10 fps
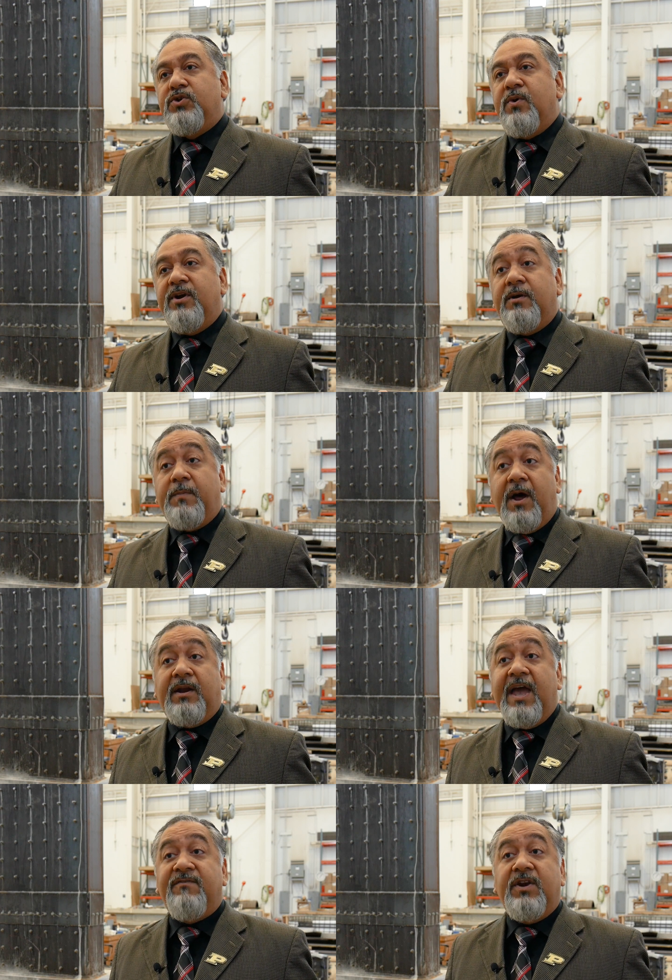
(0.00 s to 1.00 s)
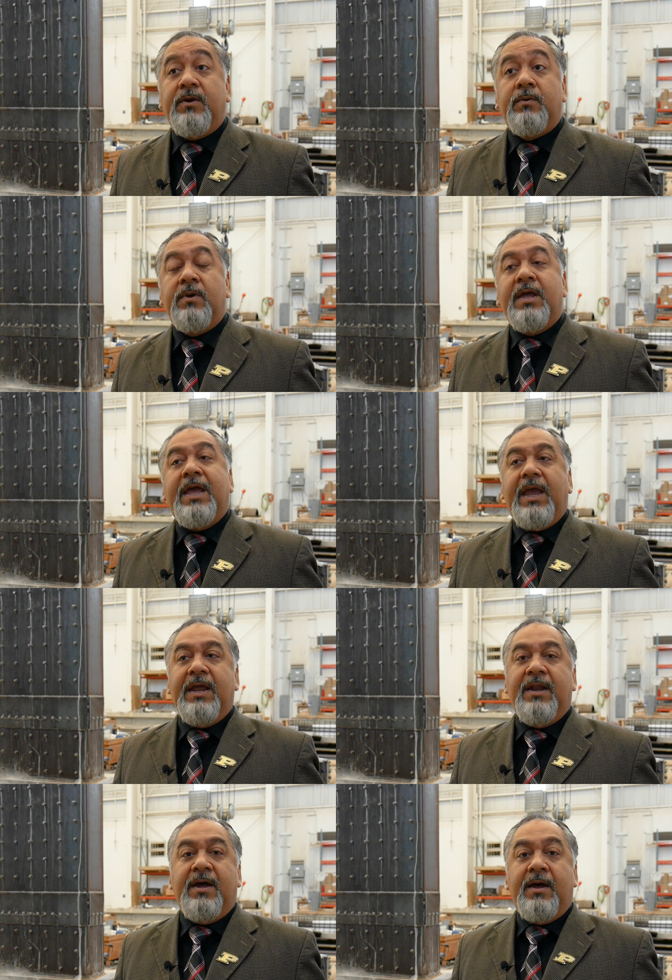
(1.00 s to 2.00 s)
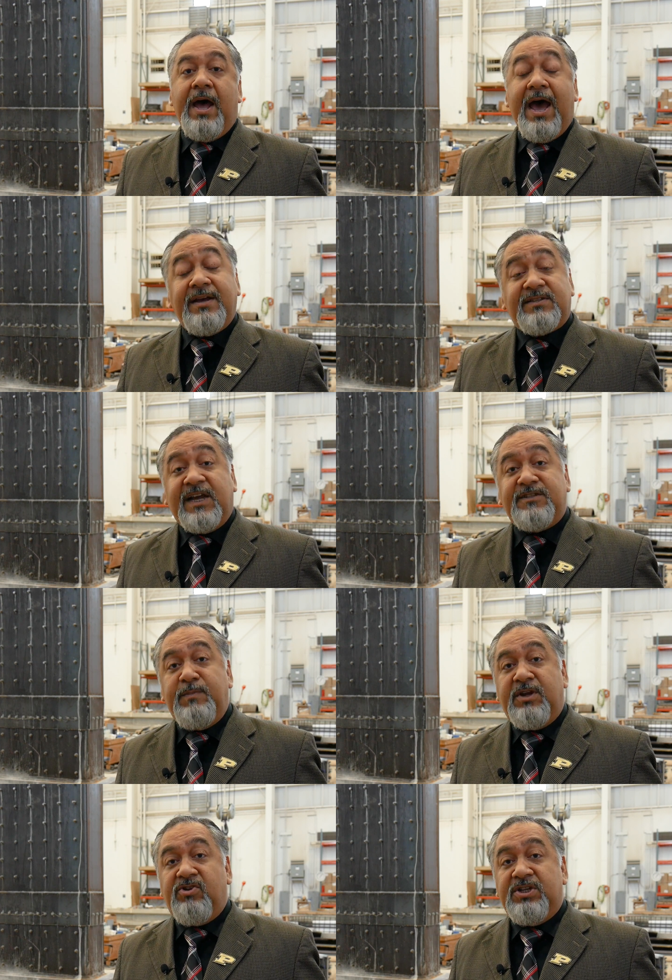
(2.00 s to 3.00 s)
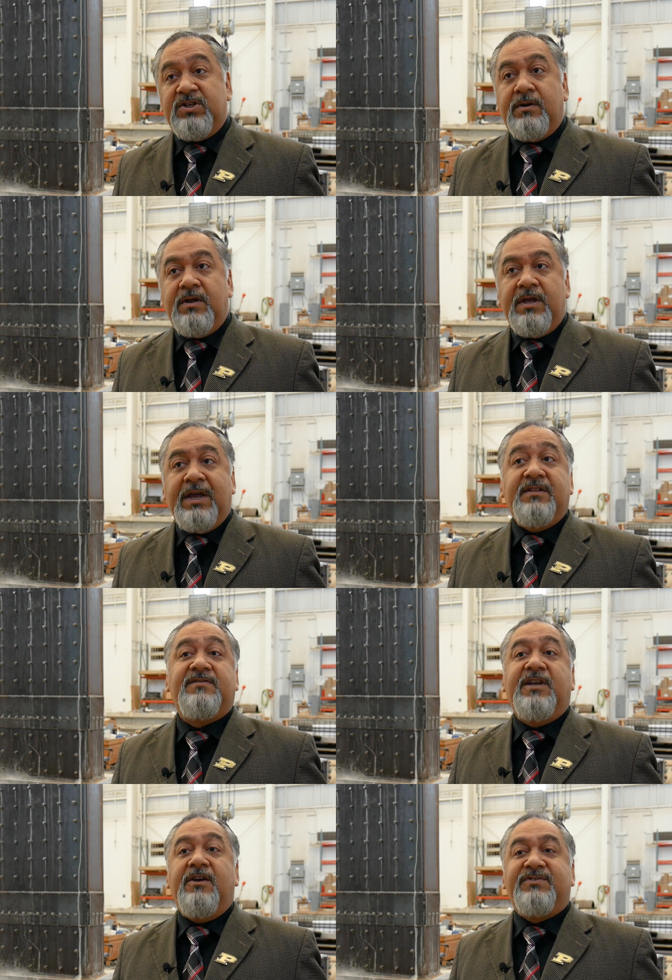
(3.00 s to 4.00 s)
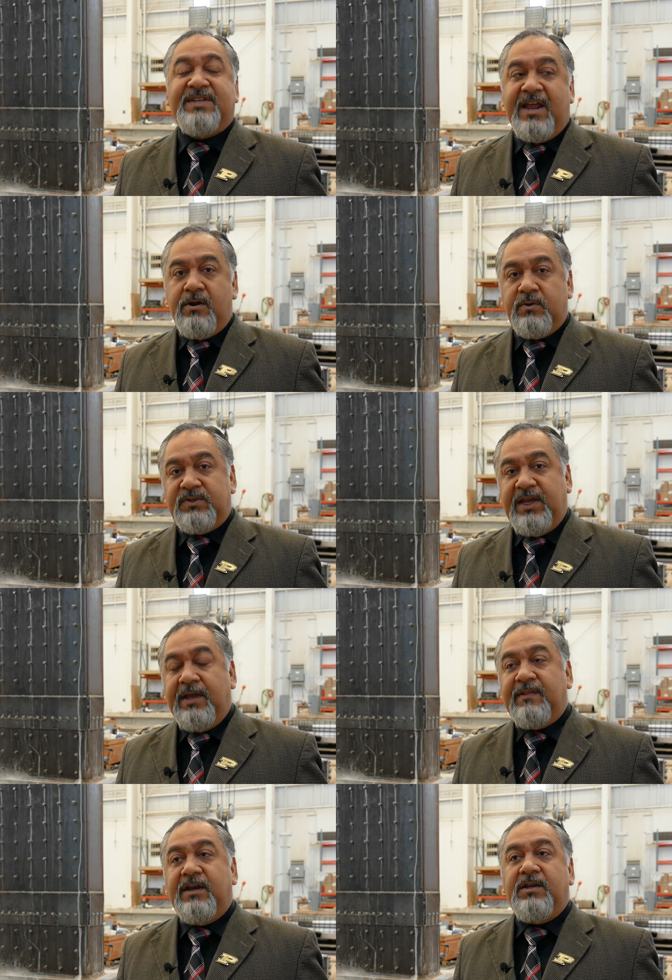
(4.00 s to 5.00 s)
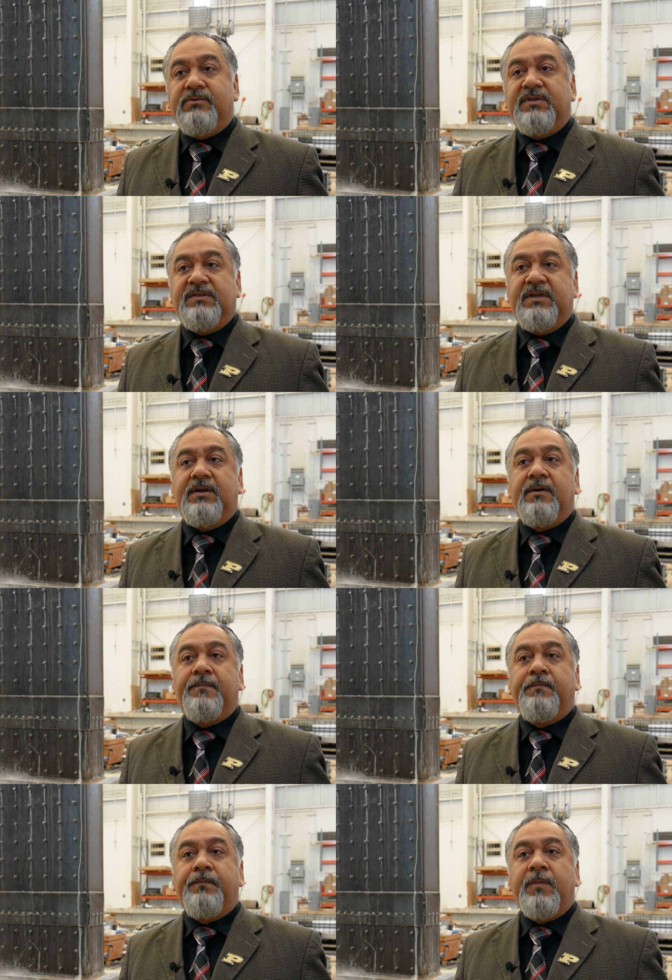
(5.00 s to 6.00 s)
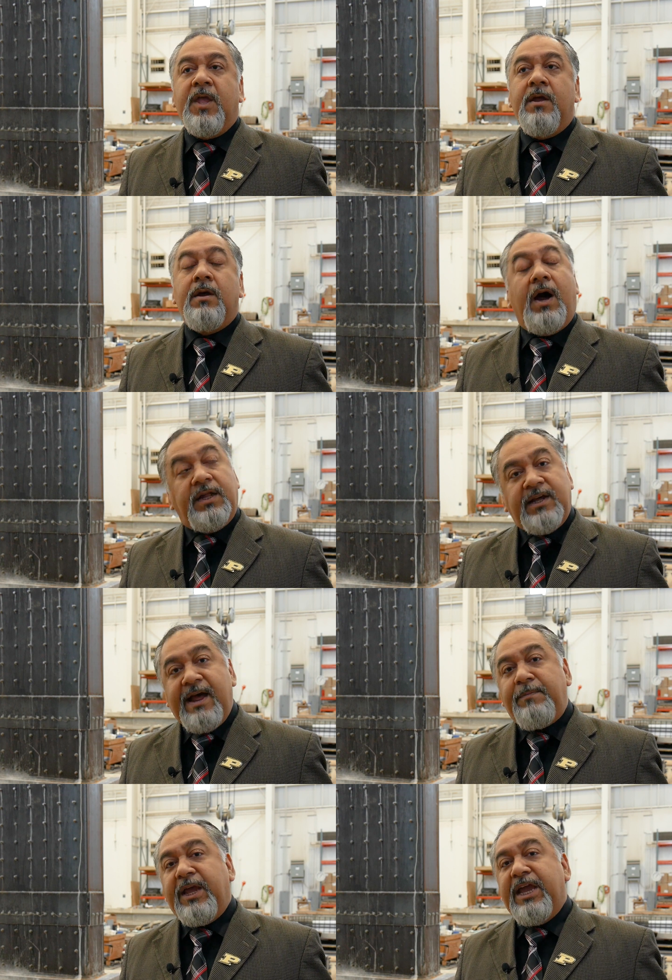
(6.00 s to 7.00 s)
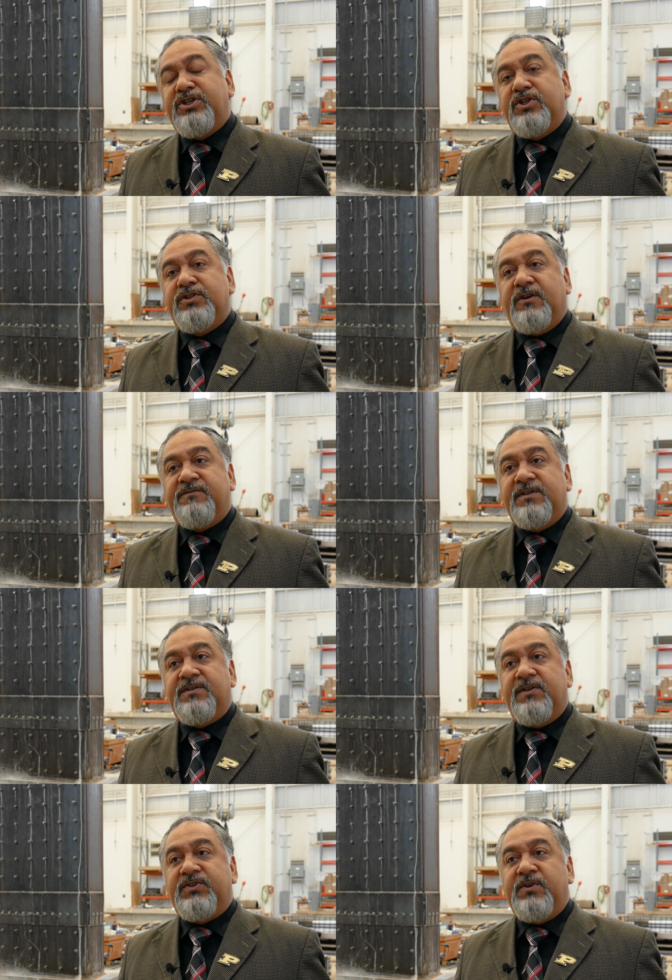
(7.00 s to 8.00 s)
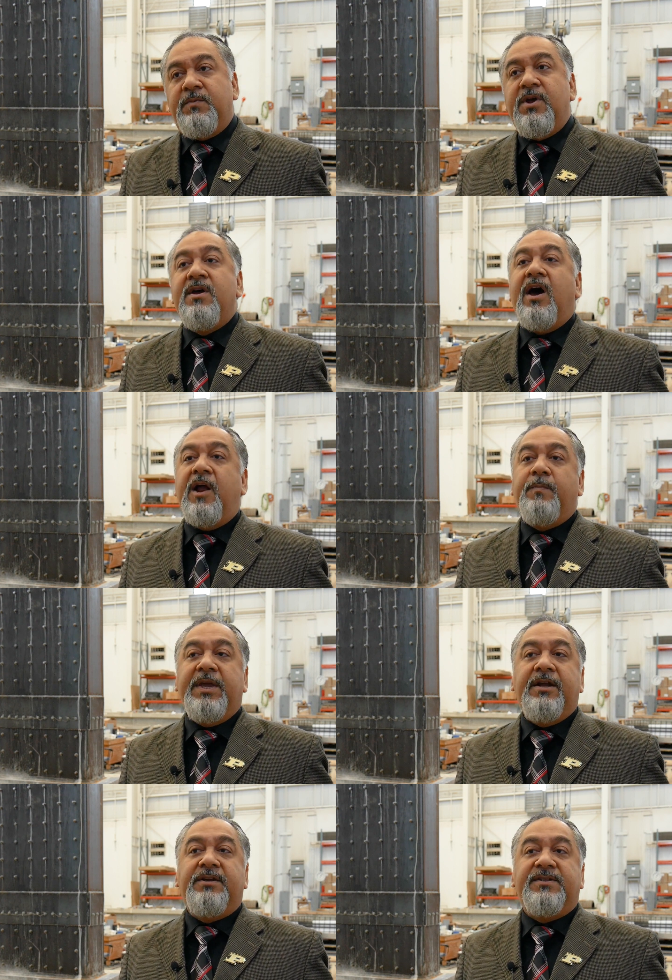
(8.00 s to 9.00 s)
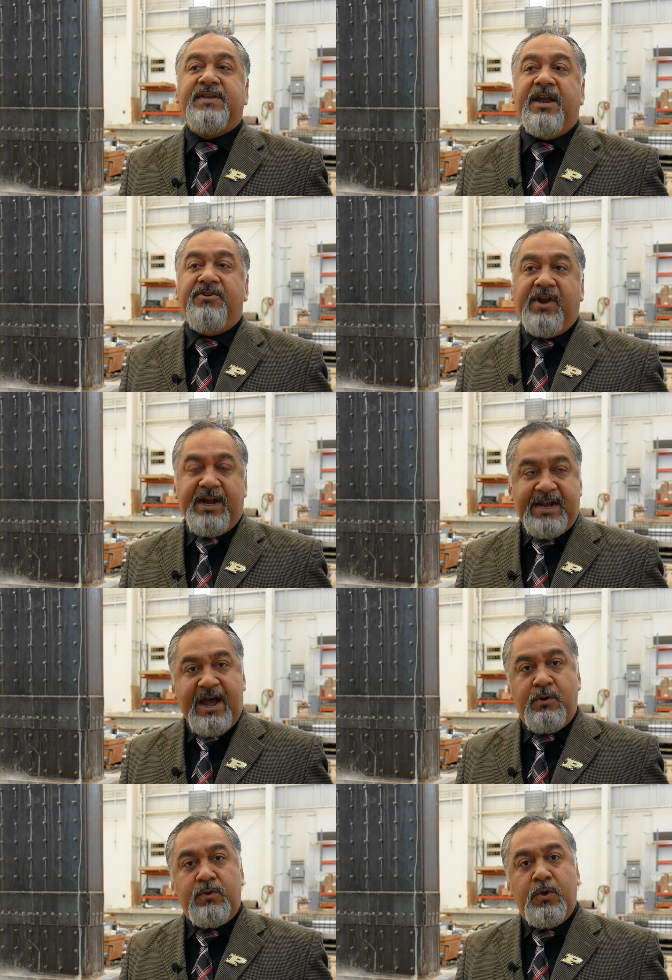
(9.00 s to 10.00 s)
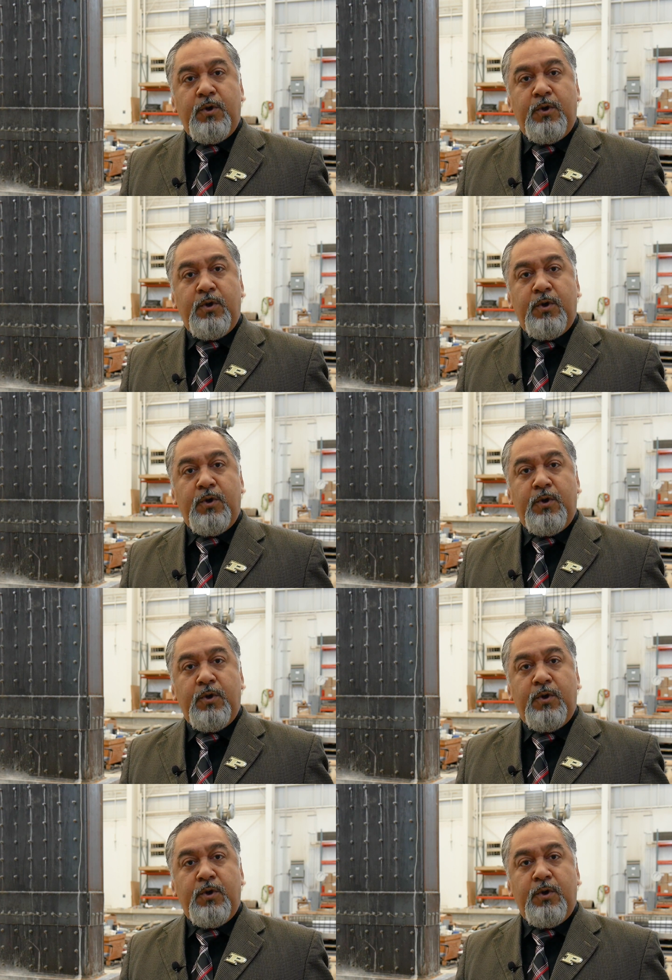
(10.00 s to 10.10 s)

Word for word: 200 Park Avenue, in a high seismic region in the city of San Jose that uses it. Other applications of this system are being designed right now,